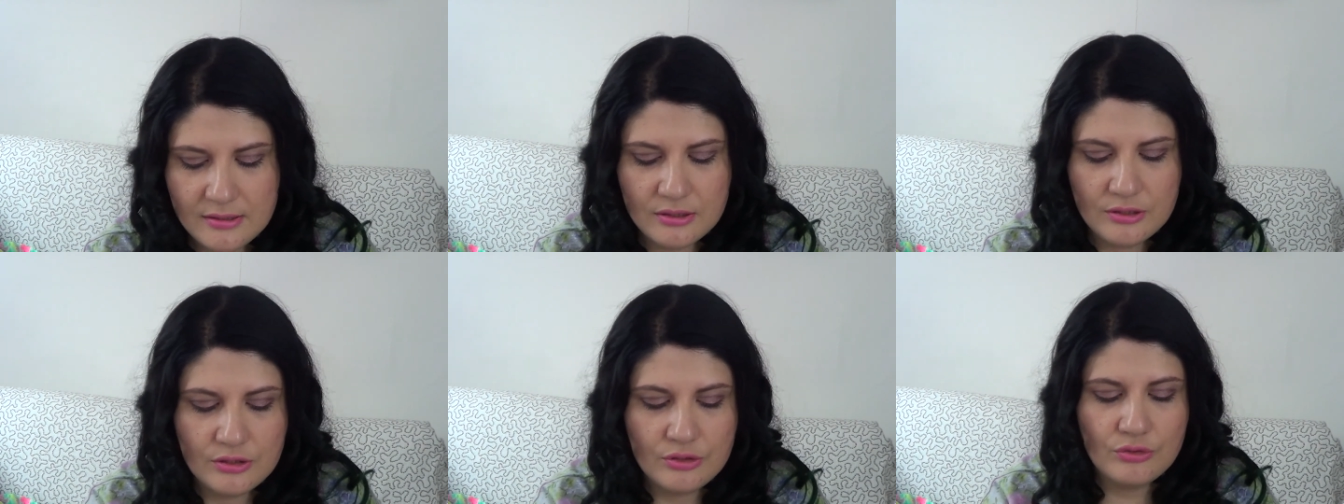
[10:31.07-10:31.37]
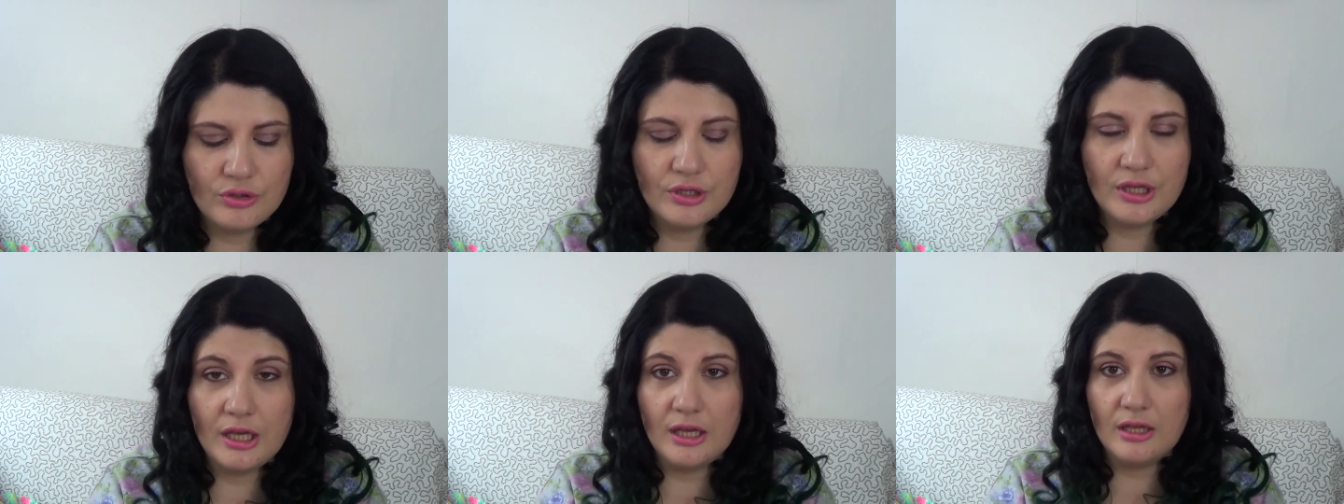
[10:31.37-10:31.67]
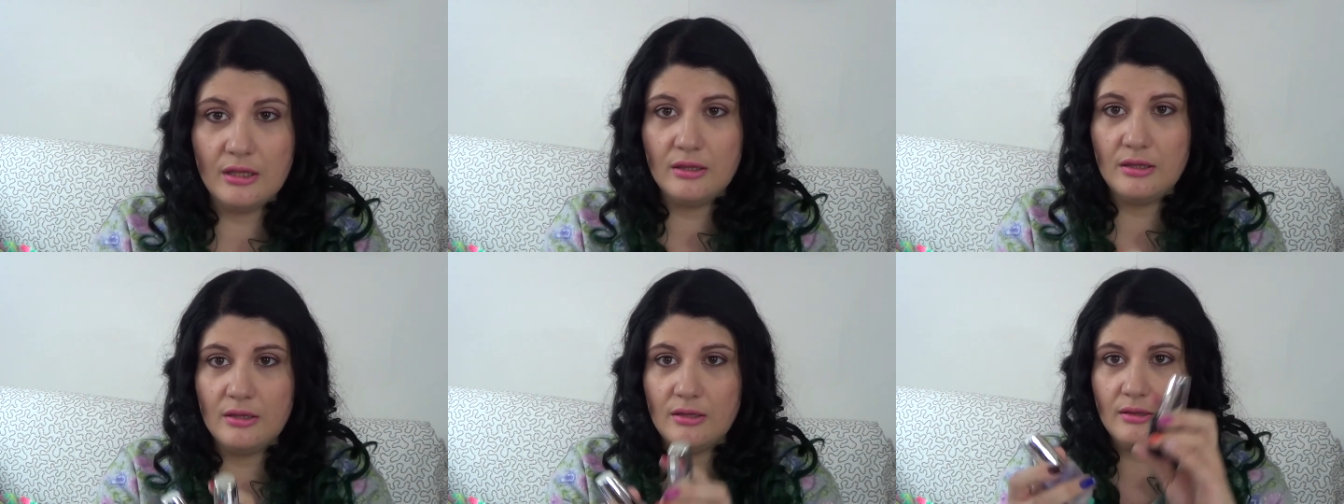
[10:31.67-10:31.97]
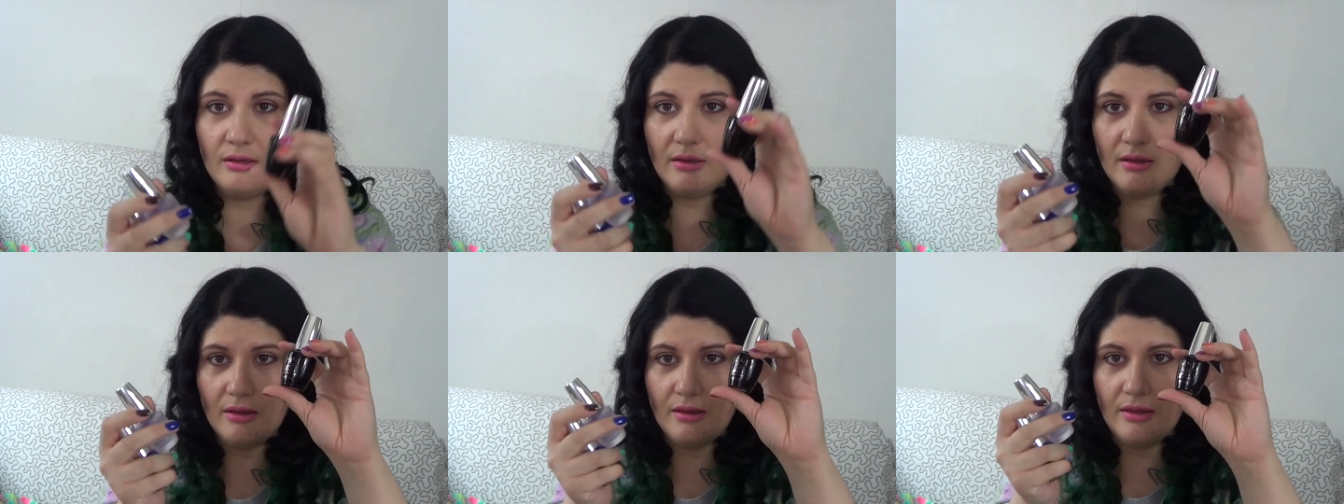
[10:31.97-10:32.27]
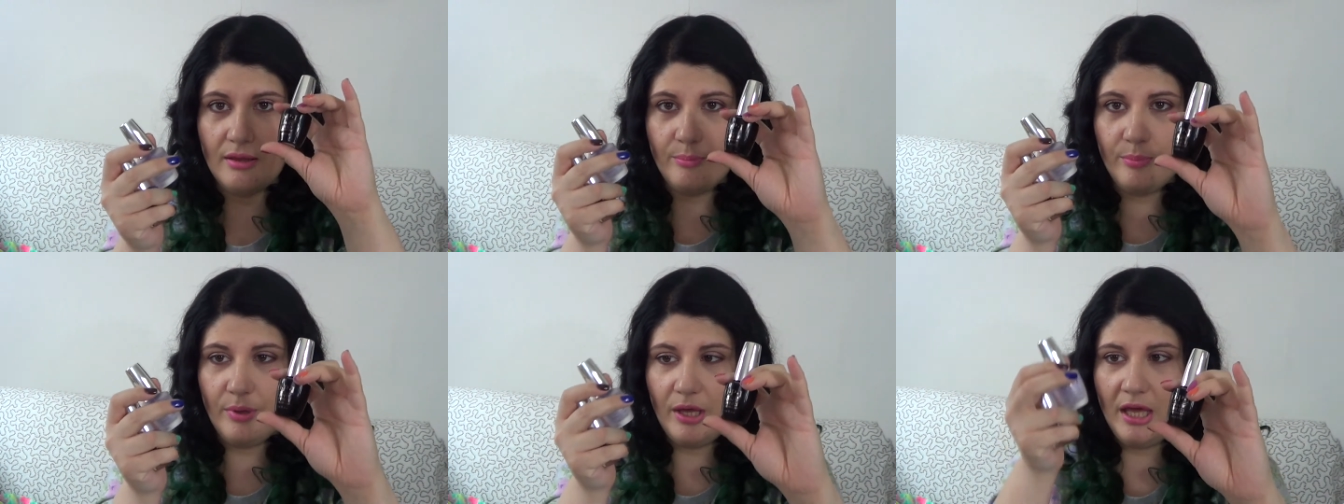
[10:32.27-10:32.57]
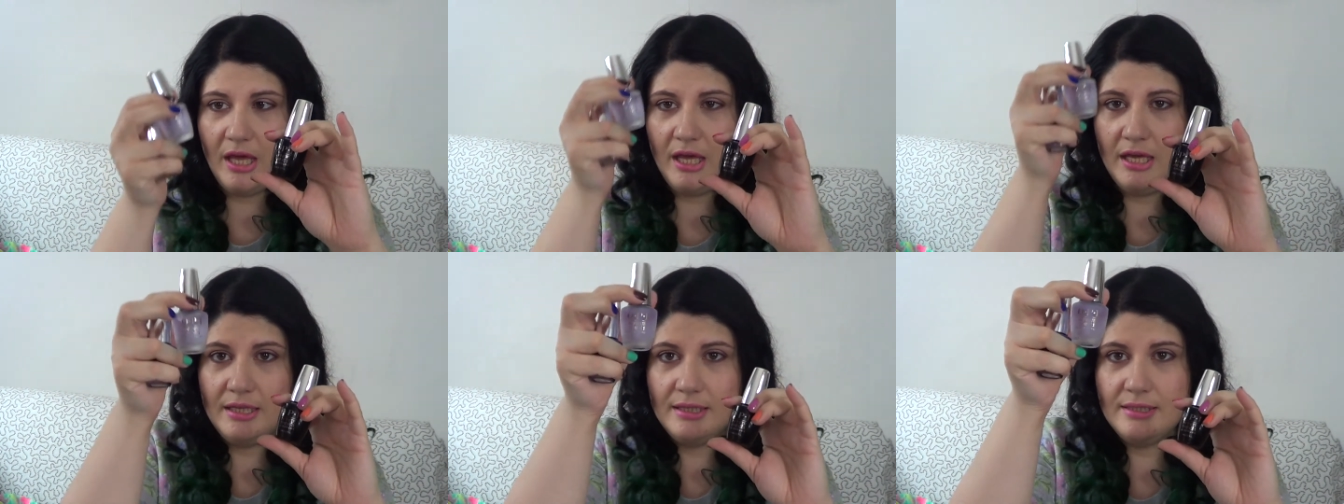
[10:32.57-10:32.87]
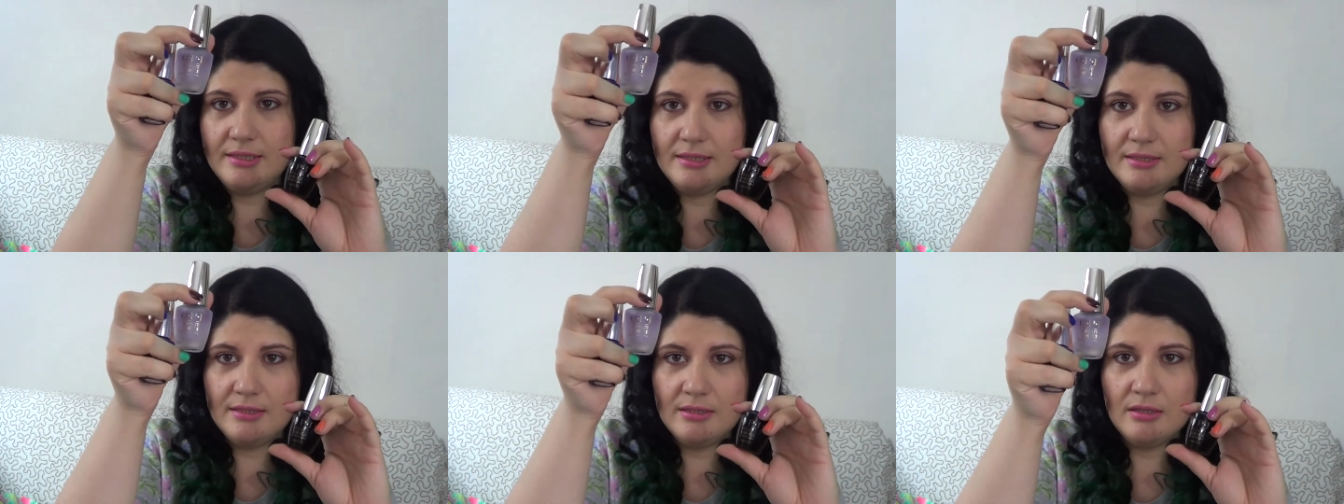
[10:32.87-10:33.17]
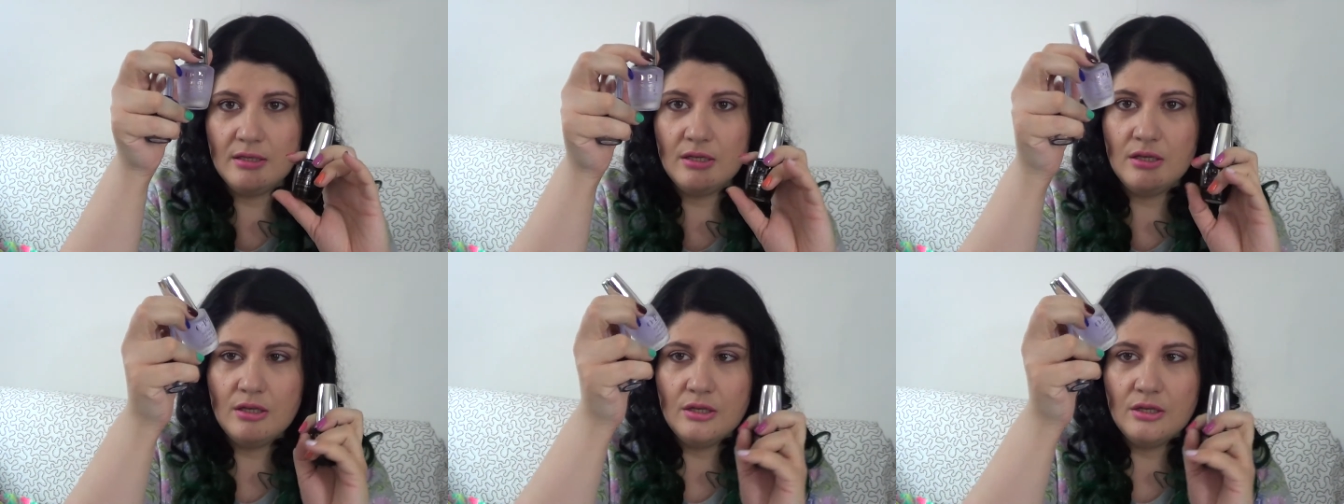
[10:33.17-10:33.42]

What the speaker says: You get the base,